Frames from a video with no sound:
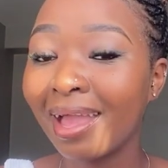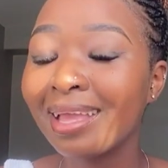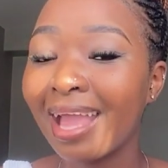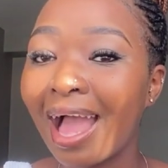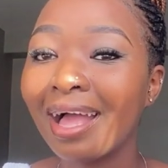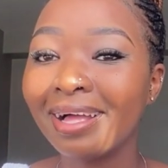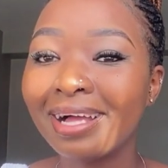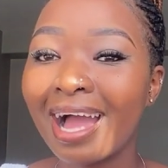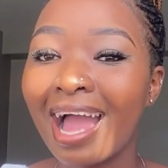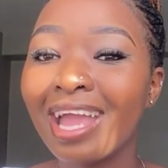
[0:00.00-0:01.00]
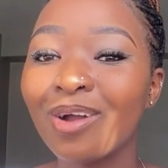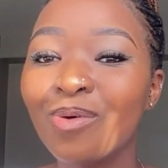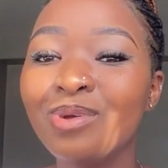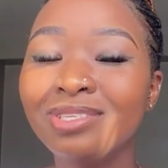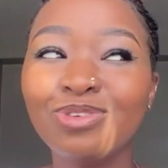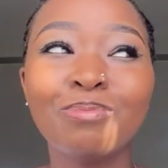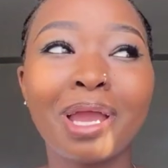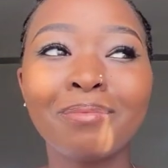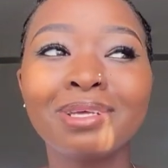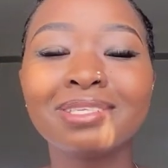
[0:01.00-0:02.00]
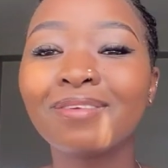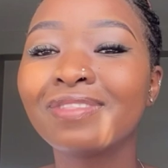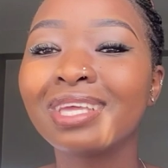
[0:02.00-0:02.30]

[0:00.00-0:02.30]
yeah, I always remind myself